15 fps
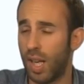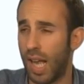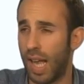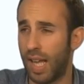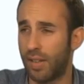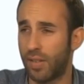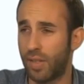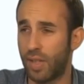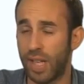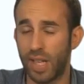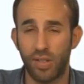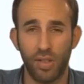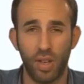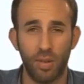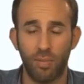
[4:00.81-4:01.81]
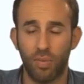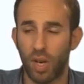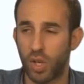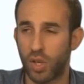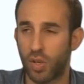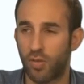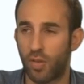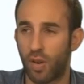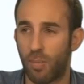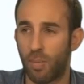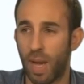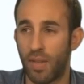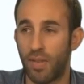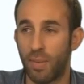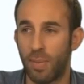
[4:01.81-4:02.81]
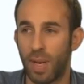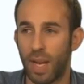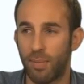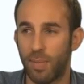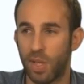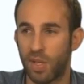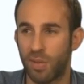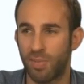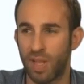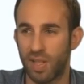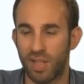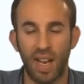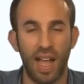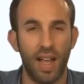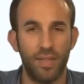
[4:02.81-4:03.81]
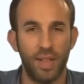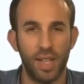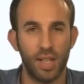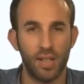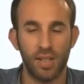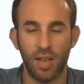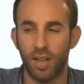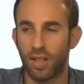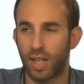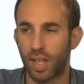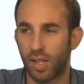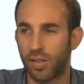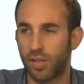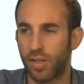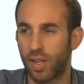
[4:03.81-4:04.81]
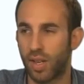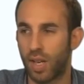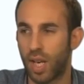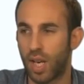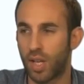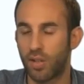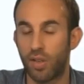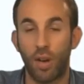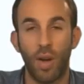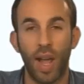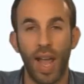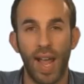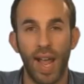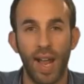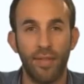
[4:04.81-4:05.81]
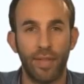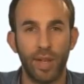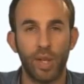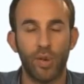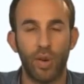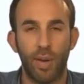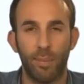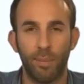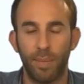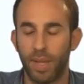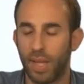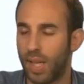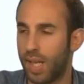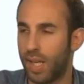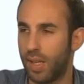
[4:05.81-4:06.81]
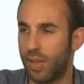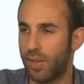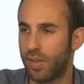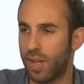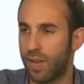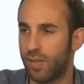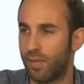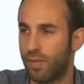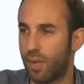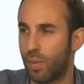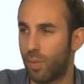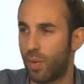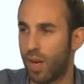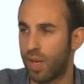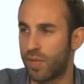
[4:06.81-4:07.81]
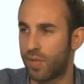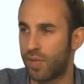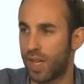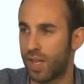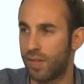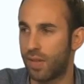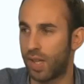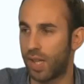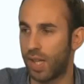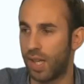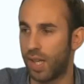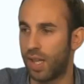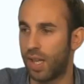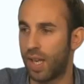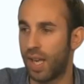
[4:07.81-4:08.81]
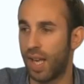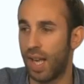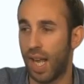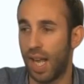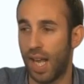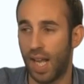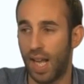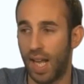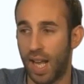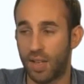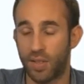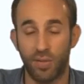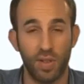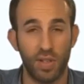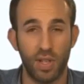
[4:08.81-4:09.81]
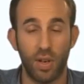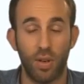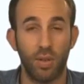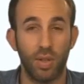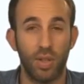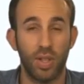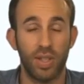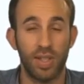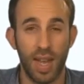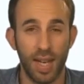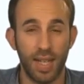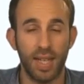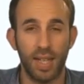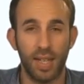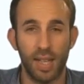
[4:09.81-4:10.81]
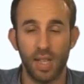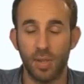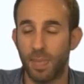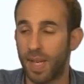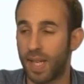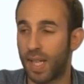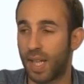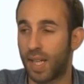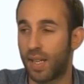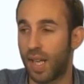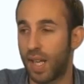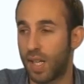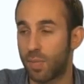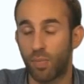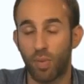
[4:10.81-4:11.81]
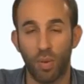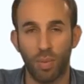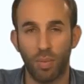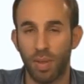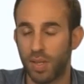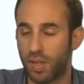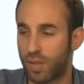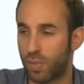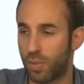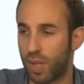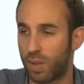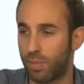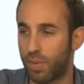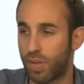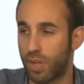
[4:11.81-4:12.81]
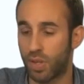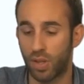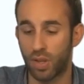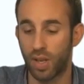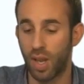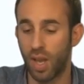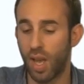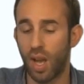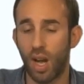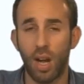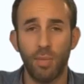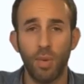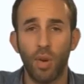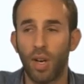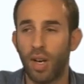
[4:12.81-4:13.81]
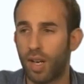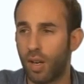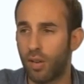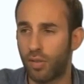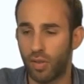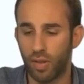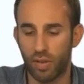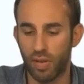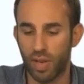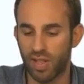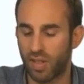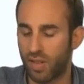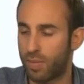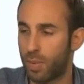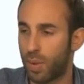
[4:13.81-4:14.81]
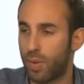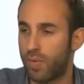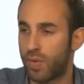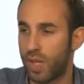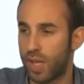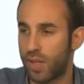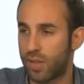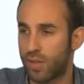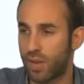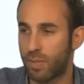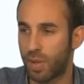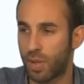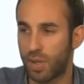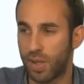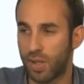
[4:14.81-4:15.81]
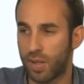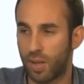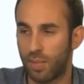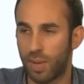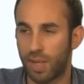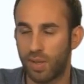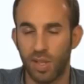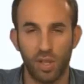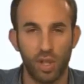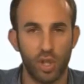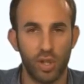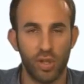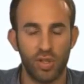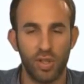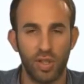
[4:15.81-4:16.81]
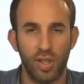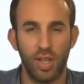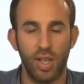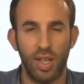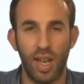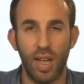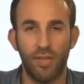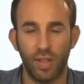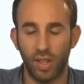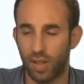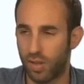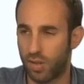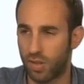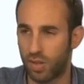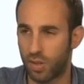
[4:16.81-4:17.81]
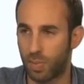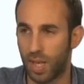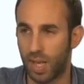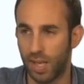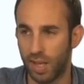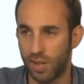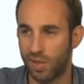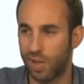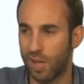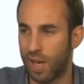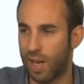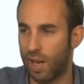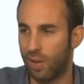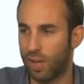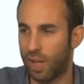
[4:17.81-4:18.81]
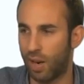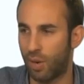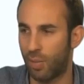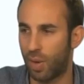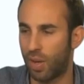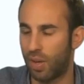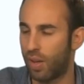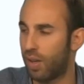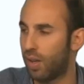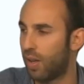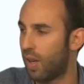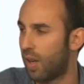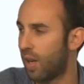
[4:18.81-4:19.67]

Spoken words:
and exert pressure from, and the black bishop doesn't have any targets. So every trump is in white's favour here. As a result, technically speaking, it's probably just a winning position. I'm not going to go through the rest of the moves in so much detail because it's just an effortless display. Let's see how Caruana